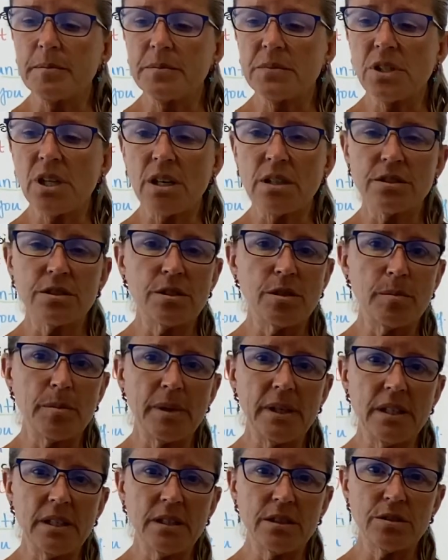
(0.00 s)
Talk to your
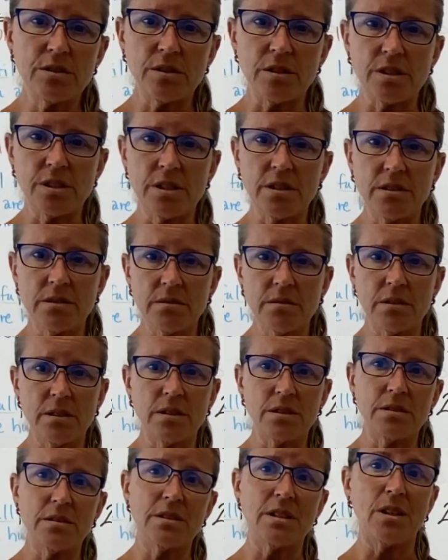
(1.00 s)
pediatrician.
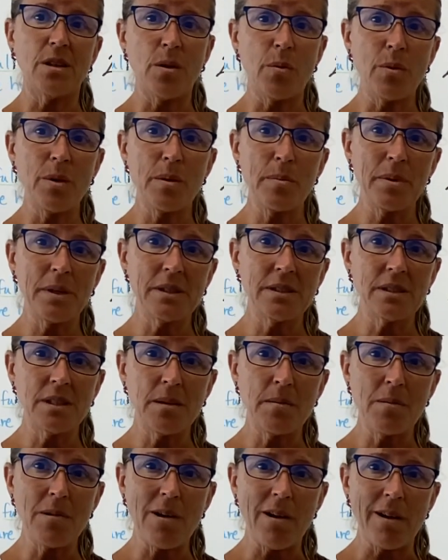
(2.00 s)
You don't want to piss
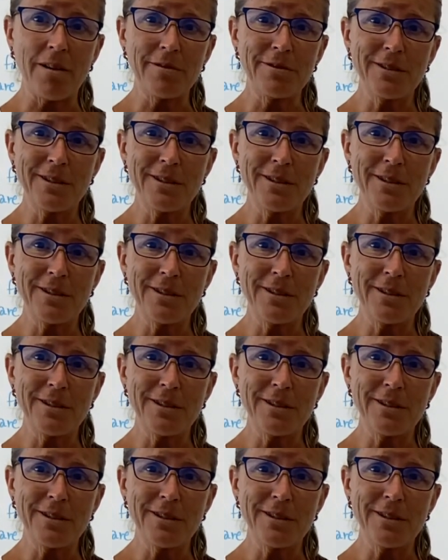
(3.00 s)
them off.